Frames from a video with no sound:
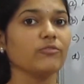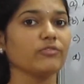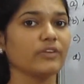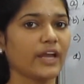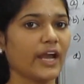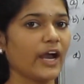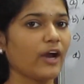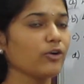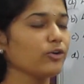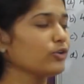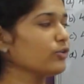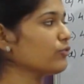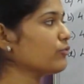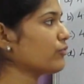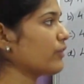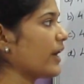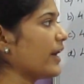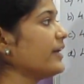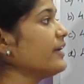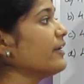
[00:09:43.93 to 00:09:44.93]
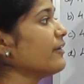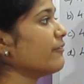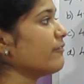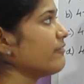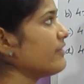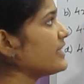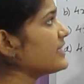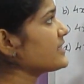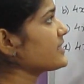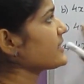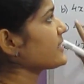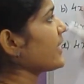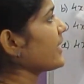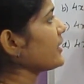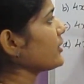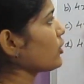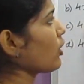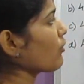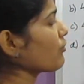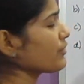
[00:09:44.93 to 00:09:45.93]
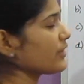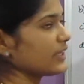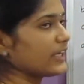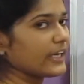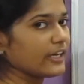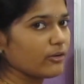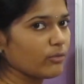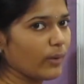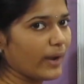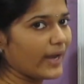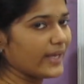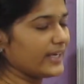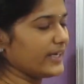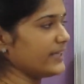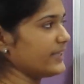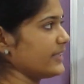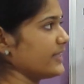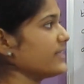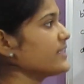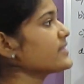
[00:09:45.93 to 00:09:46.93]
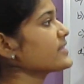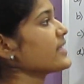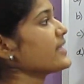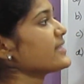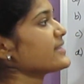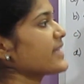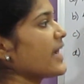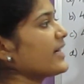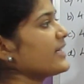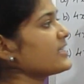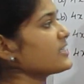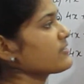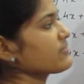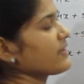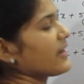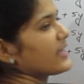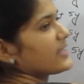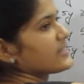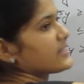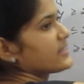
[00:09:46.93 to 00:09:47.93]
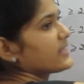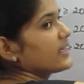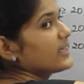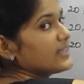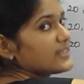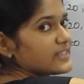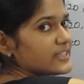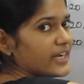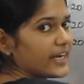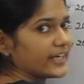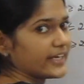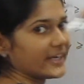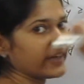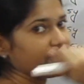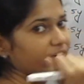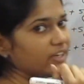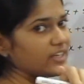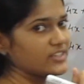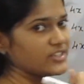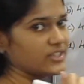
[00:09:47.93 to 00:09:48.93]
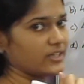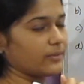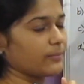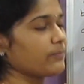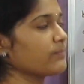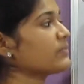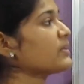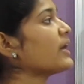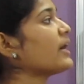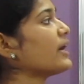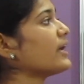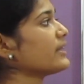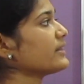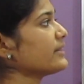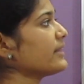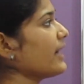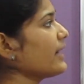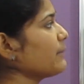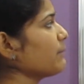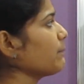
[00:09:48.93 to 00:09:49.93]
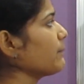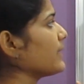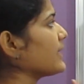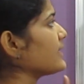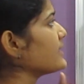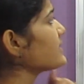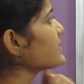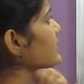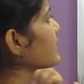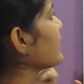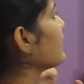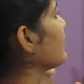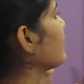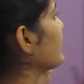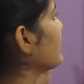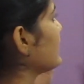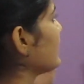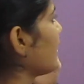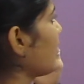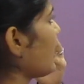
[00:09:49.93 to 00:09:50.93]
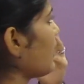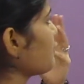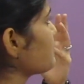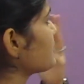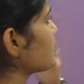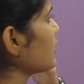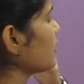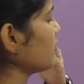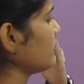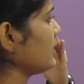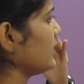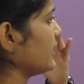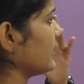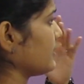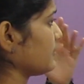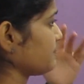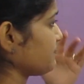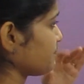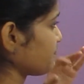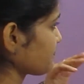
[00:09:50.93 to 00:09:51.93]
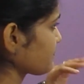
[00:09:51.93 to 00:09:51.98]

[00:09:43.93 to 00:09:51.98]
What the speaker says: we have to find which set of inequalities satisfies the shaded region. That means, observe here.